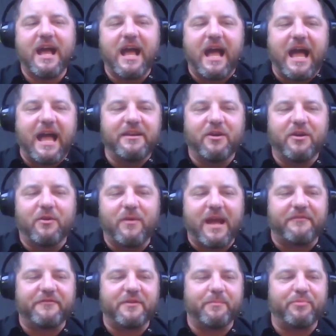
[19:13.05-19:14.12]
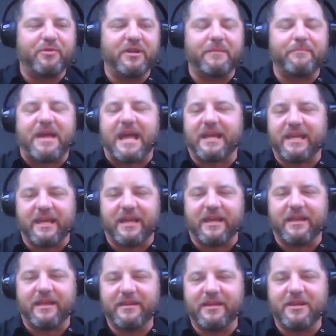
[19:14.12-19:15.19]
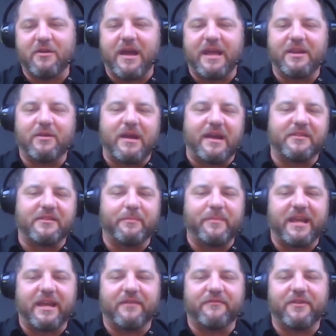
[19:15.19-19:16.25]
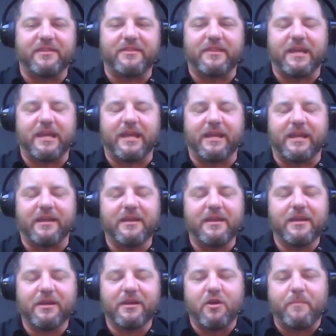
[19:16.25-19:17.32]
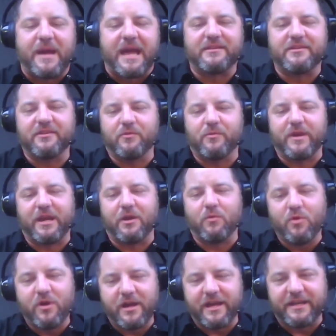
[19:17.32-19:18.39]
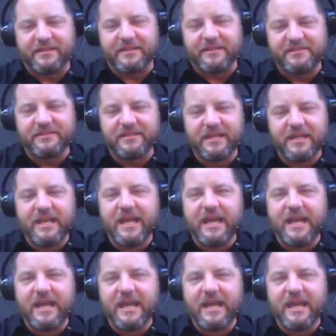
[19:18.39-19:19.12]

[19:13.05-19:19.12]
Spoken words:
I don't have to put it back in. I don't have to make everything go back to the way it was.